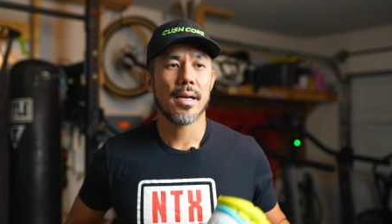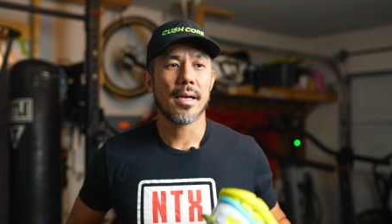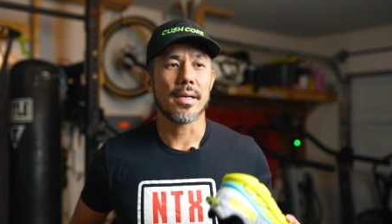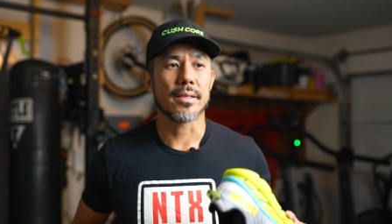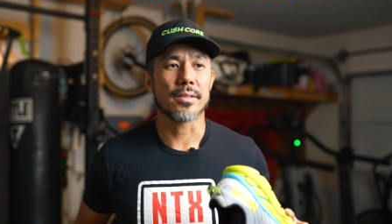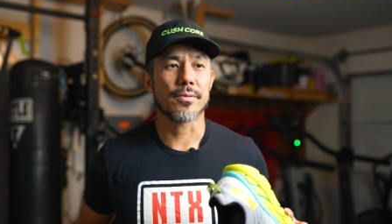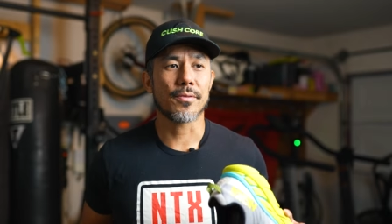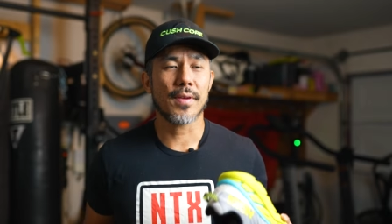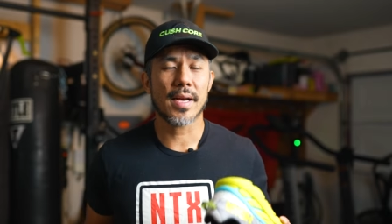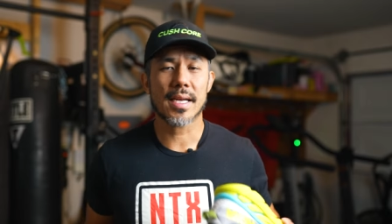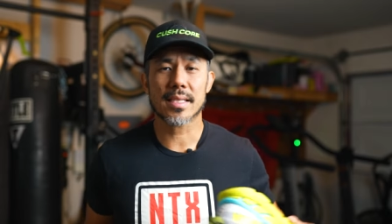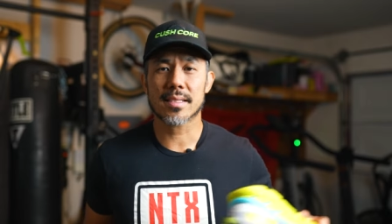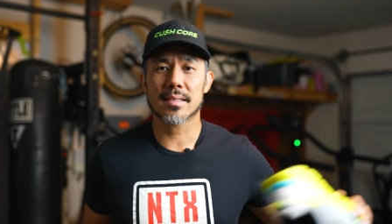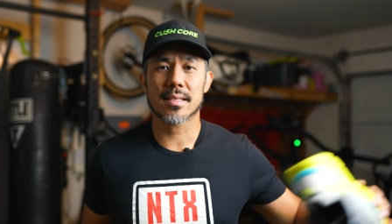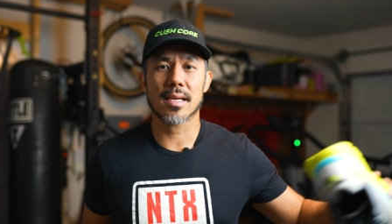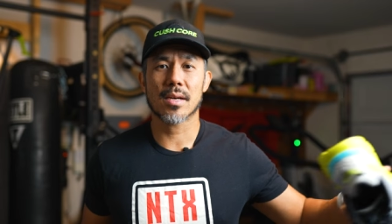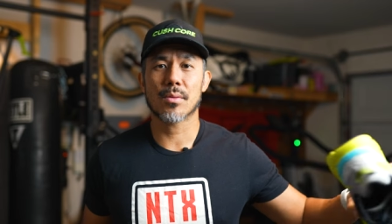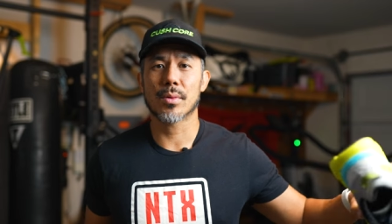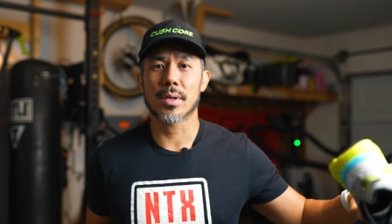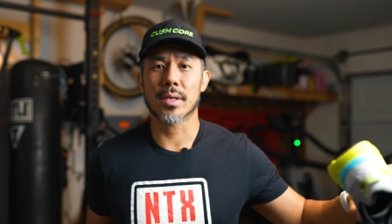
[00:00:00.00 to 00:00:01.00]
as fast as
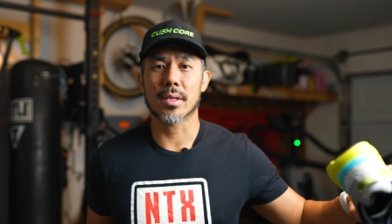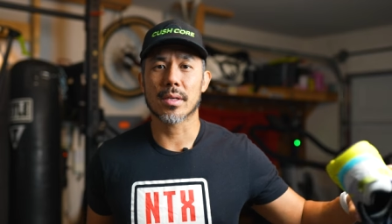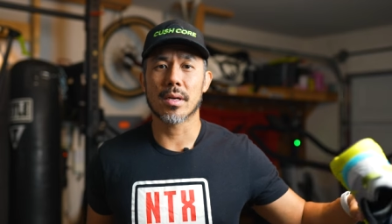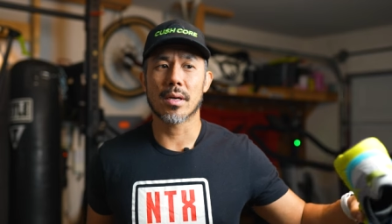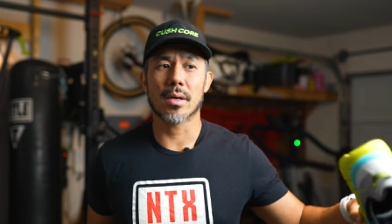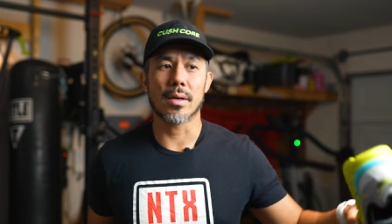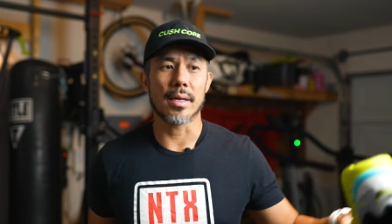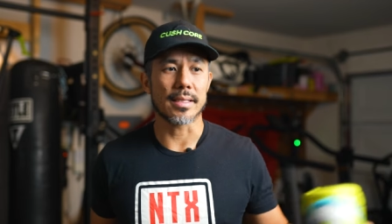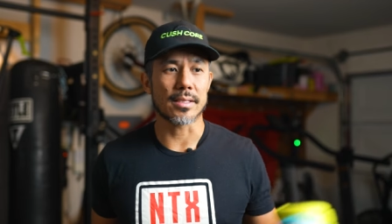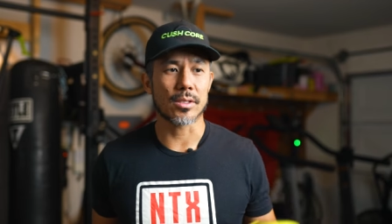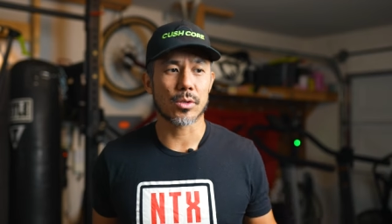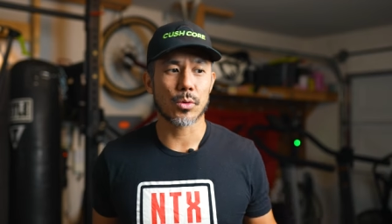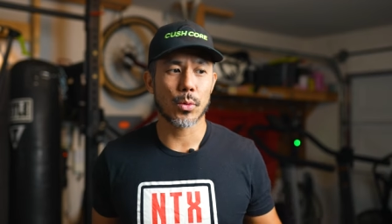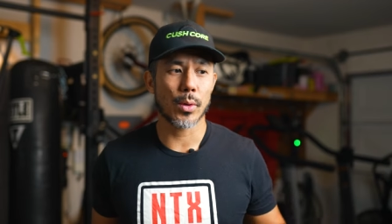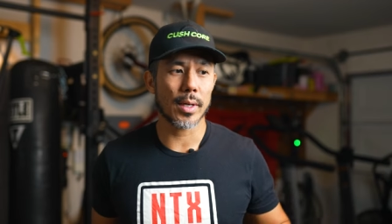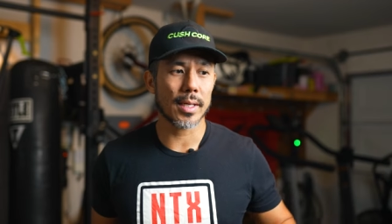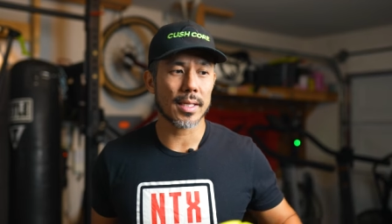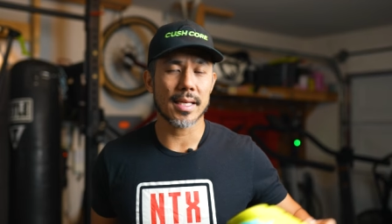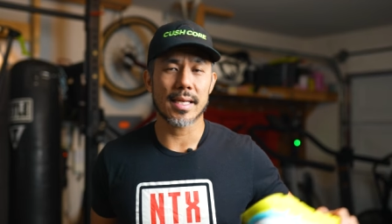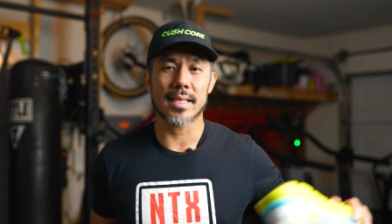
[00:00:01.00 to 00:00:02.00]
I want to go, as
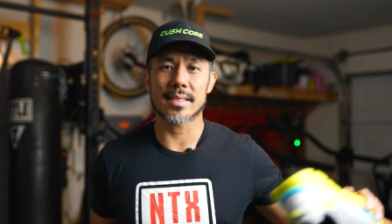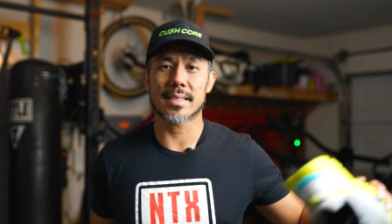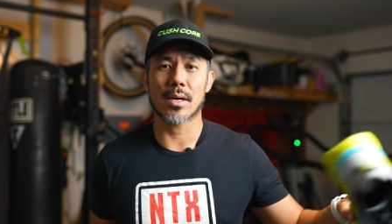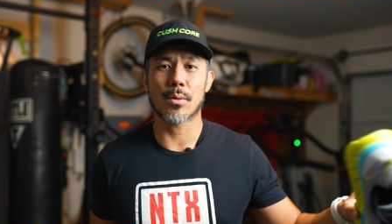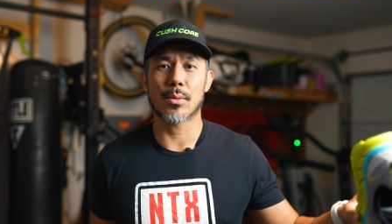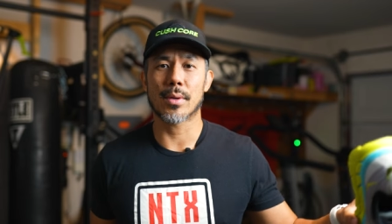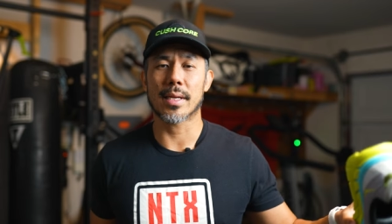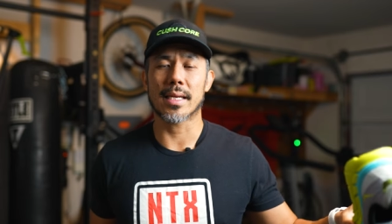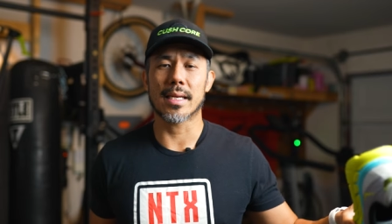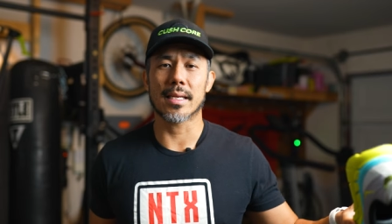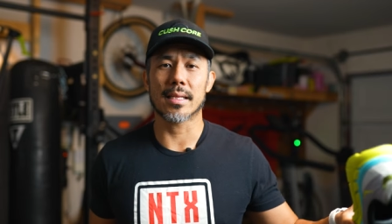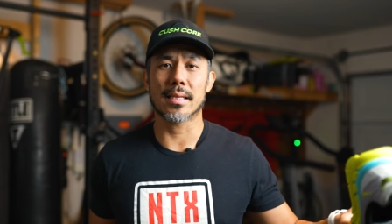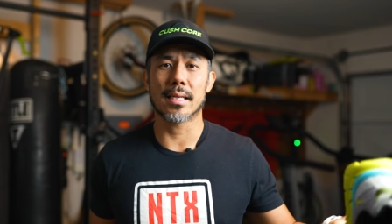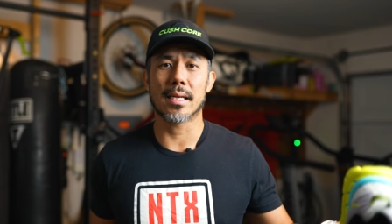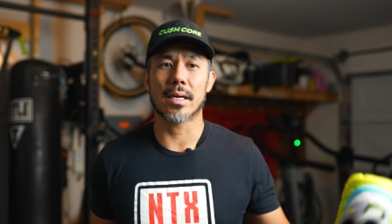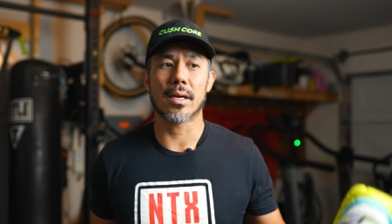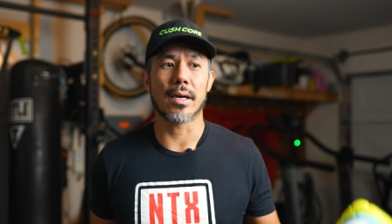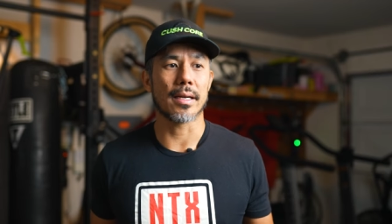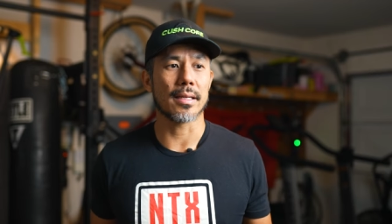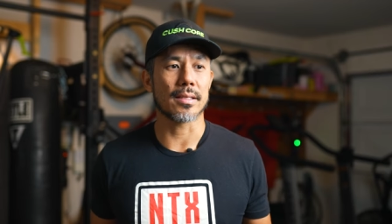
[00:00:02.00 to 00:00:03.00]
quickly as I want to get
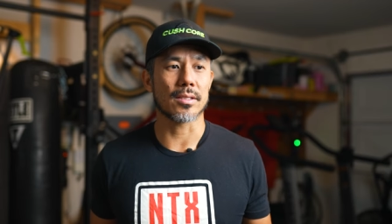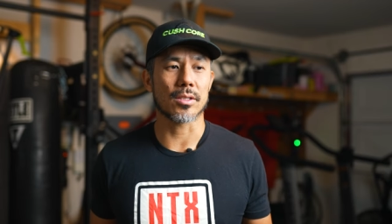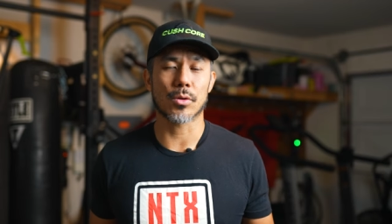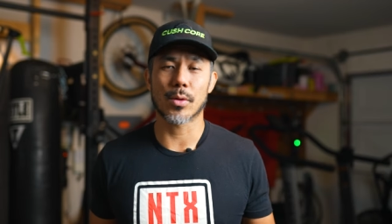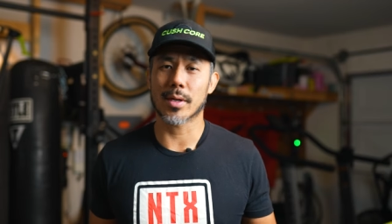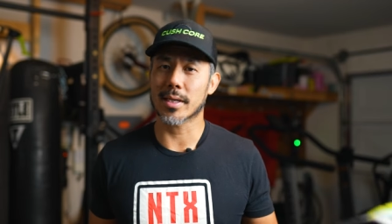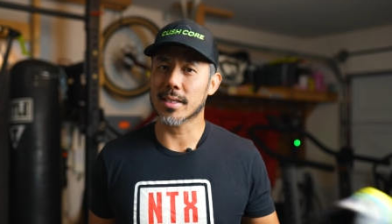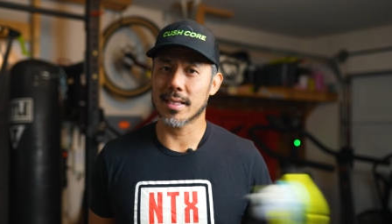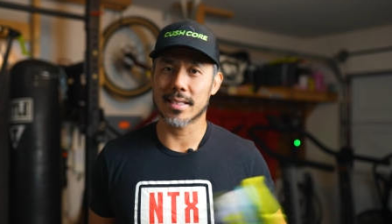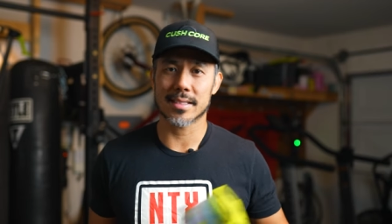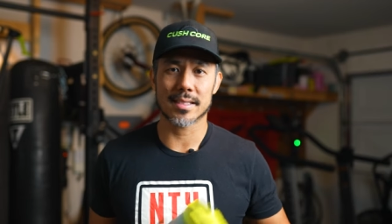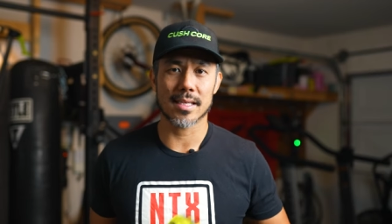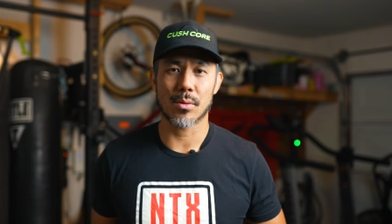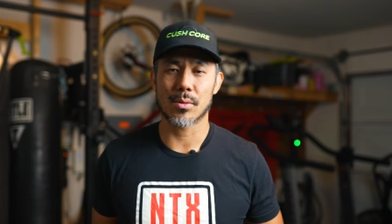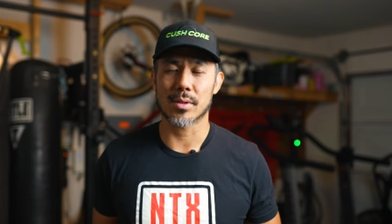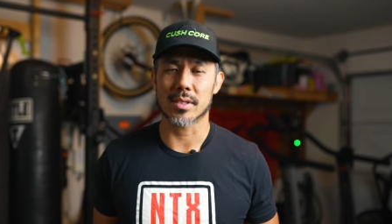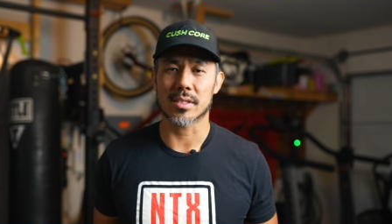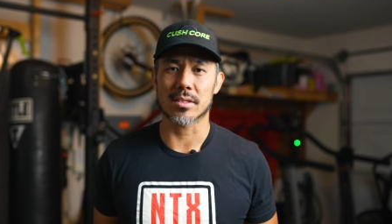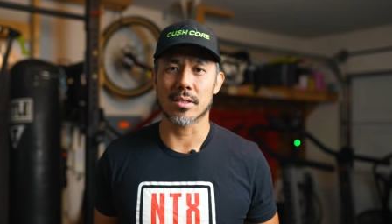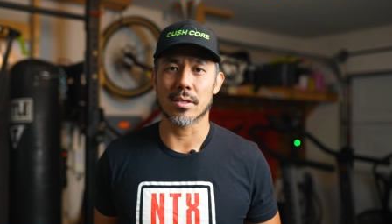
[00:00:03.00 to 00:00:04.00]
there, and as quickly as I
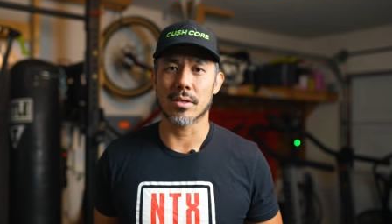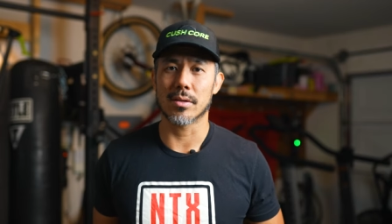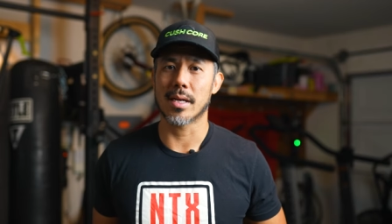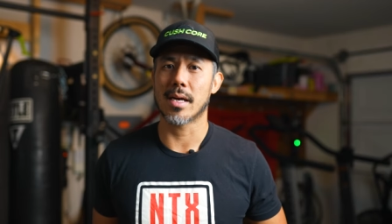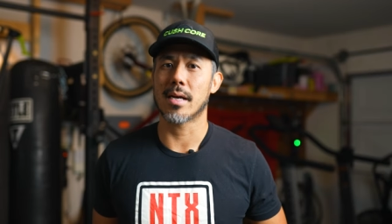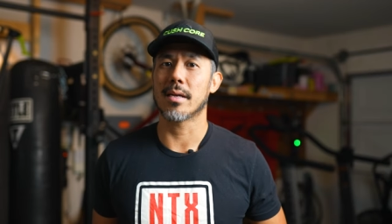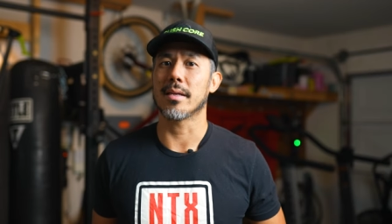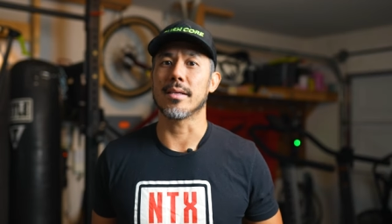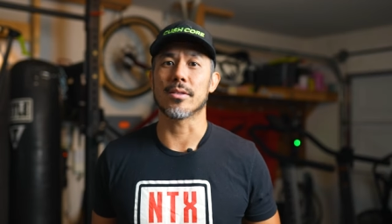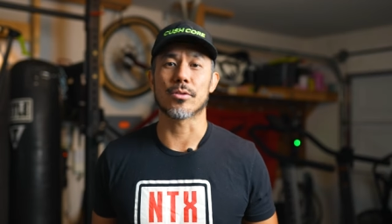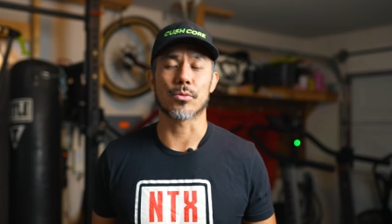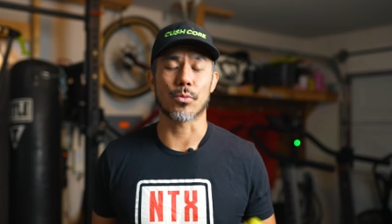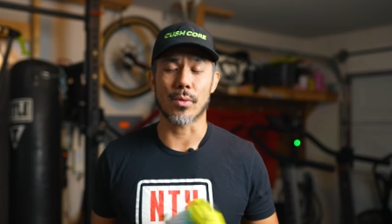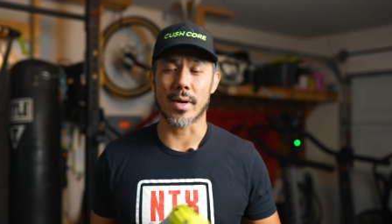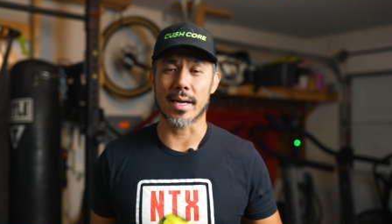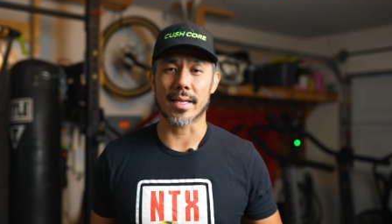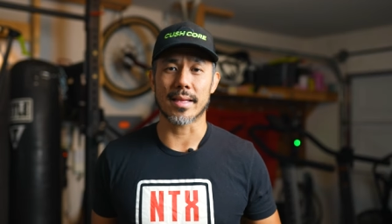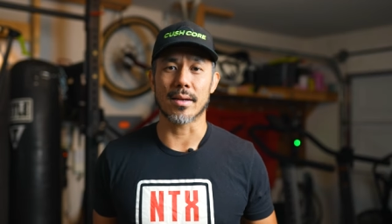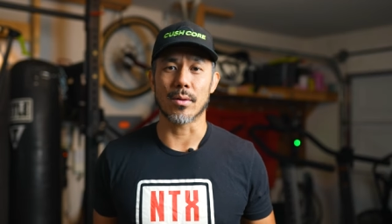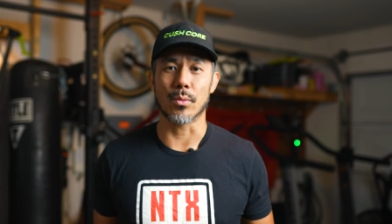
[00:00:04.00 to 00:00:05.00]
want to slow down, it's
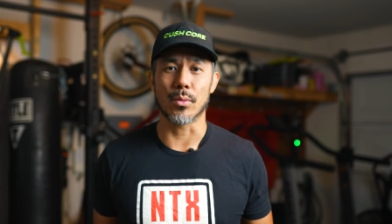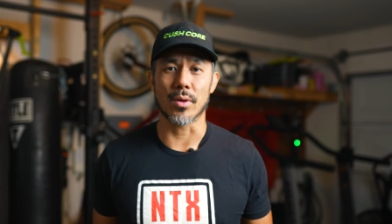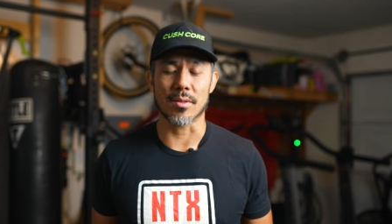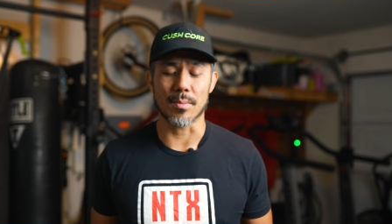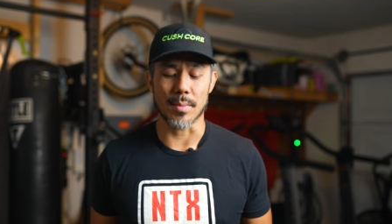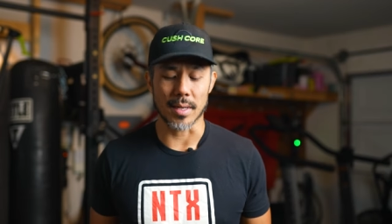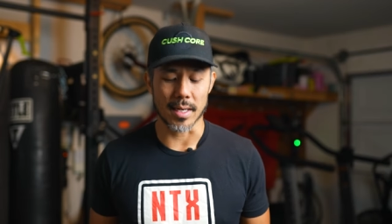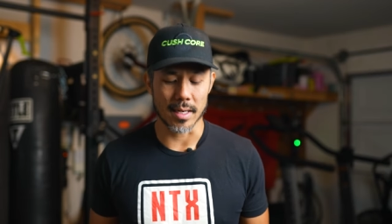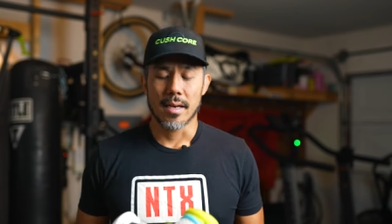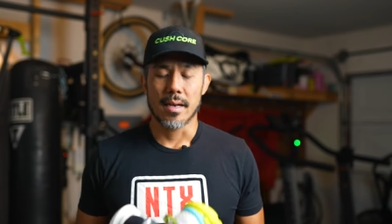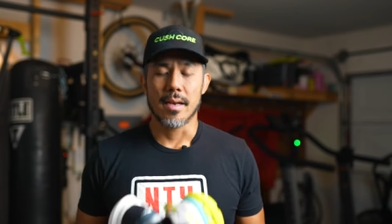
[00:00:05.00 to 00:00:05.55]
right there with me.